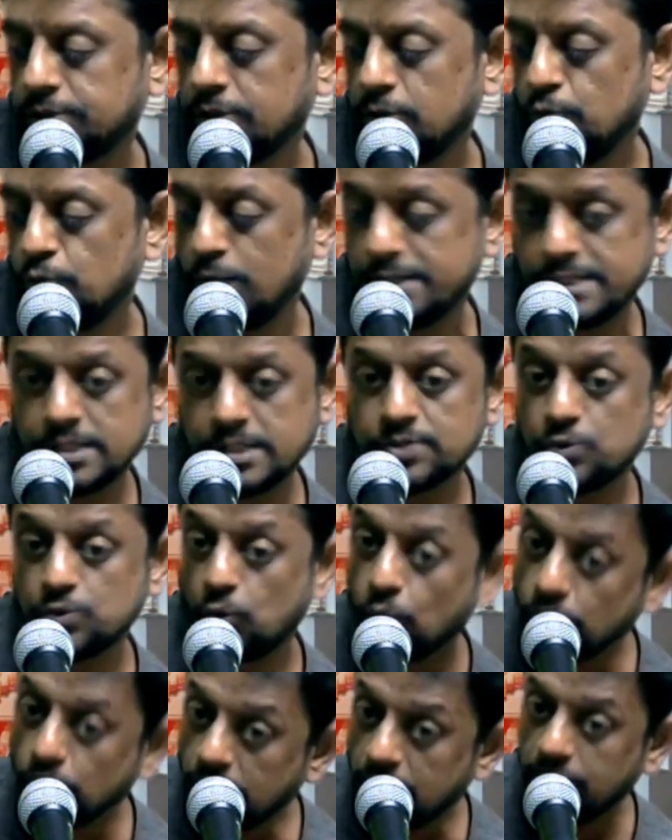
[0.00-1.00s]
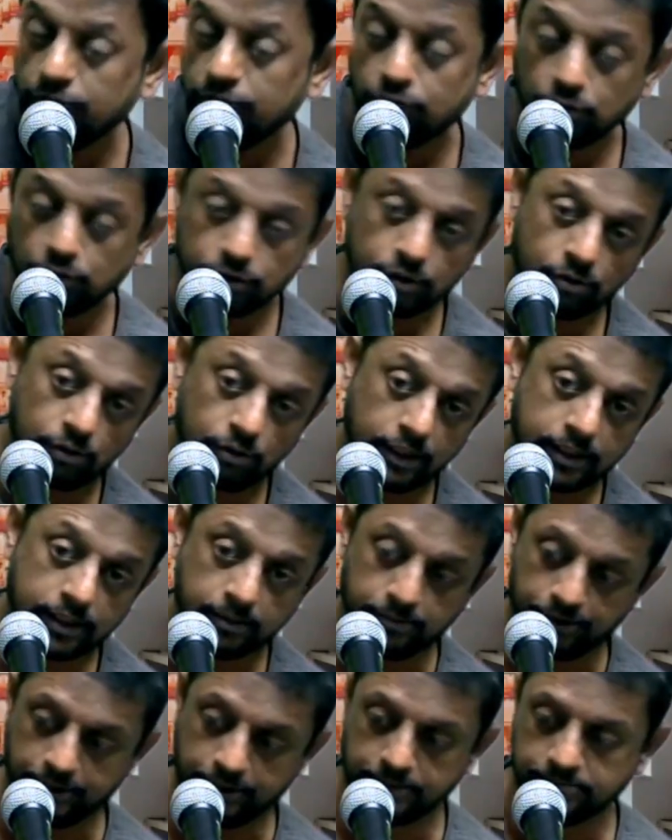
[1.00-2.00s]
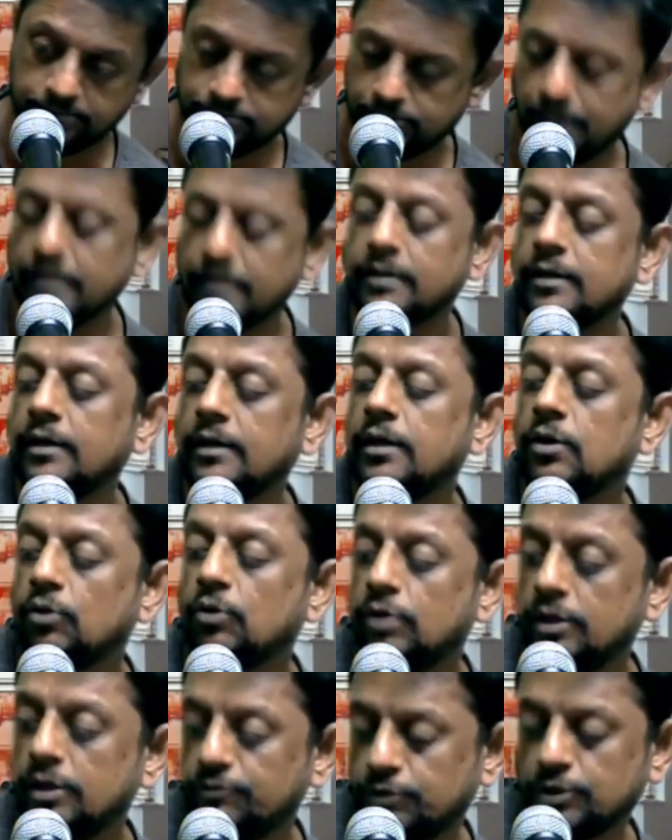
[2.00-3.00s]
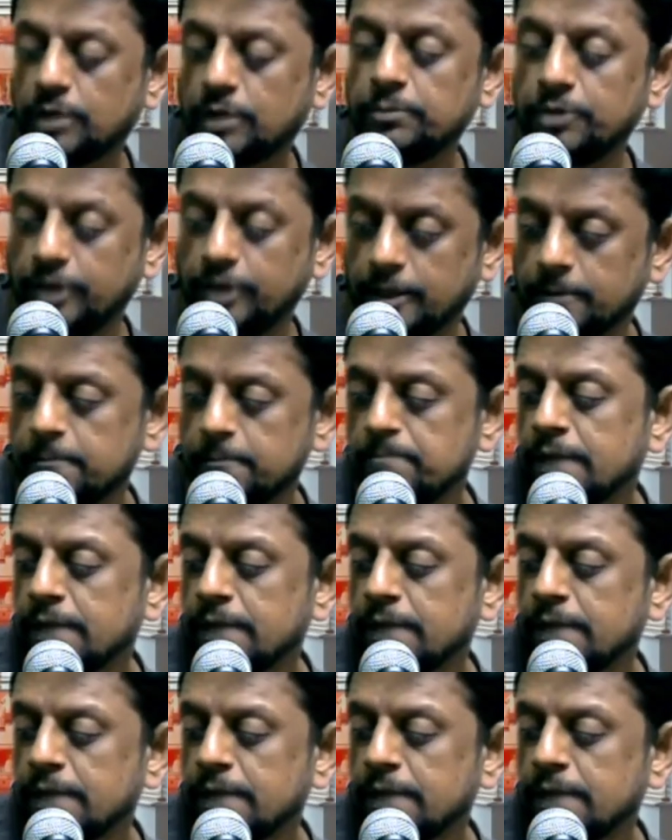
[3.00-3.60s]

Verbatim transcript: vessels only for the Holy Communion, right? Only for communion.